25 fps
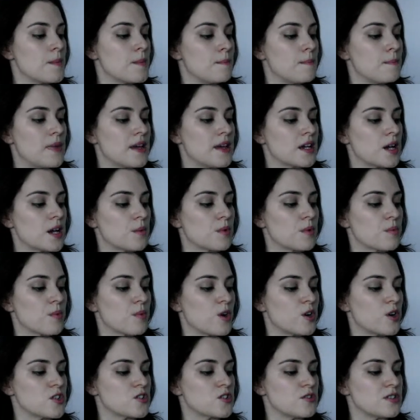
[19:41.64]
Makeup
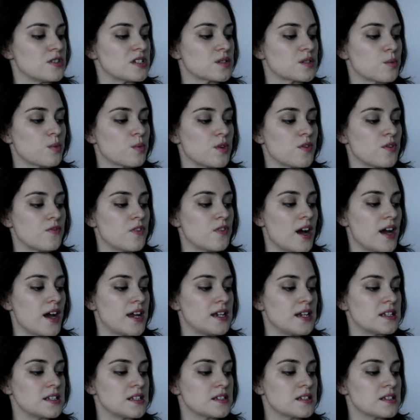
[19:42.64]
Laboratories to
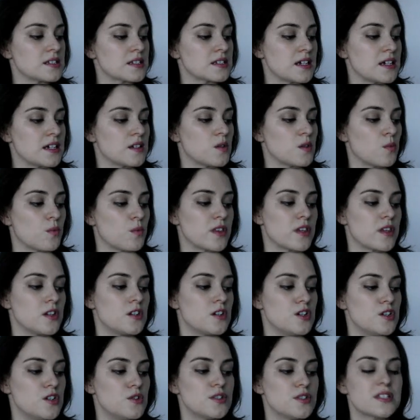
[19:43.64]
provide skin with a
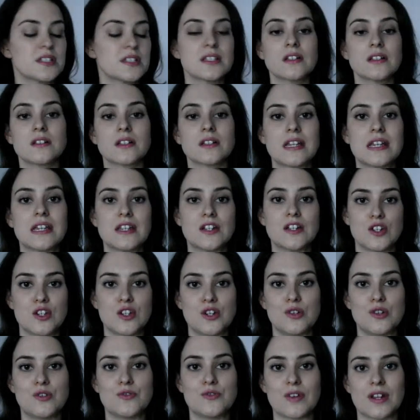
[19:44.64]
new silky
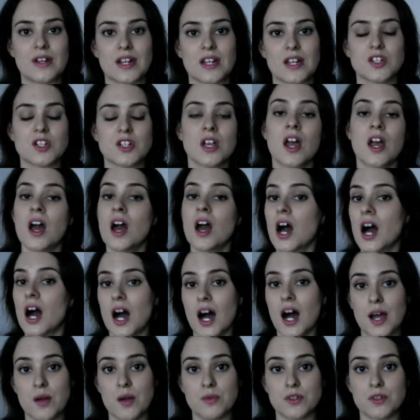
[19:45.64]
nude finish.
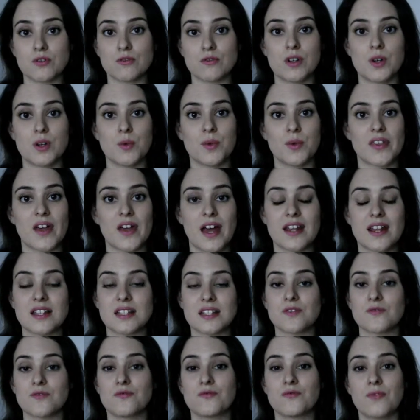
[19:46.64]
I would agree with that.
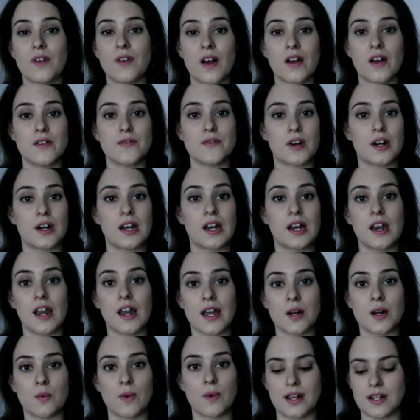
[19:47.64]
It's a very, very
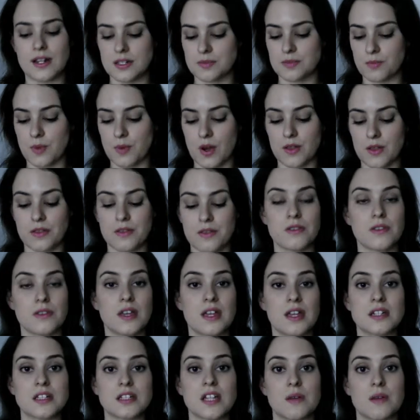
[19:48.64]
lightweight, both
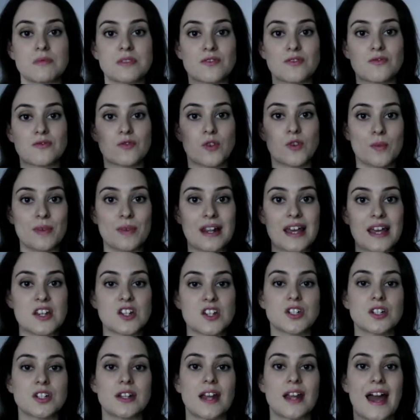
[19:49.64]
in terms of
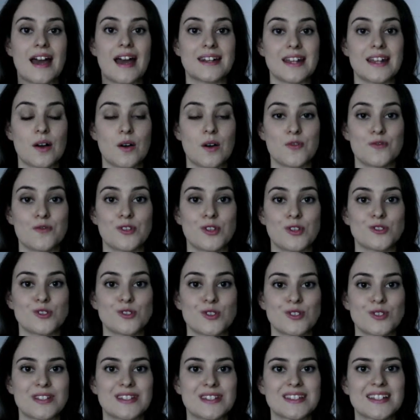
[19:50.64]
formulation and how it feels
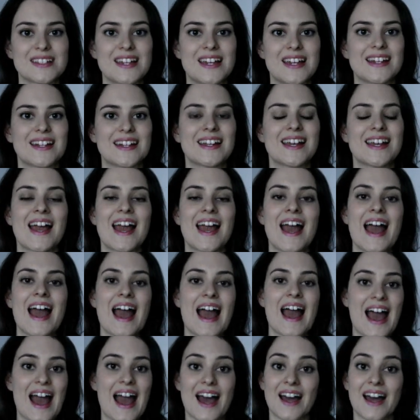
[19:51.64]
on the skin.
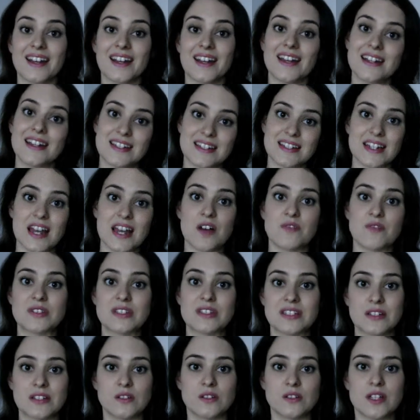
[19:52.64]
and it did have a
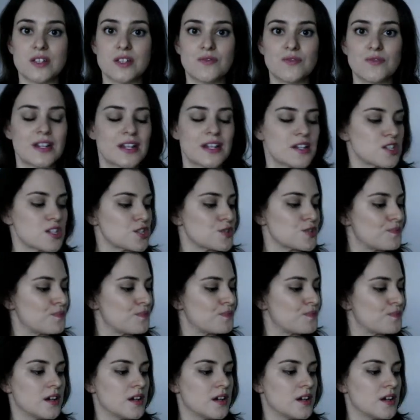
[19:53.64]
silky finish.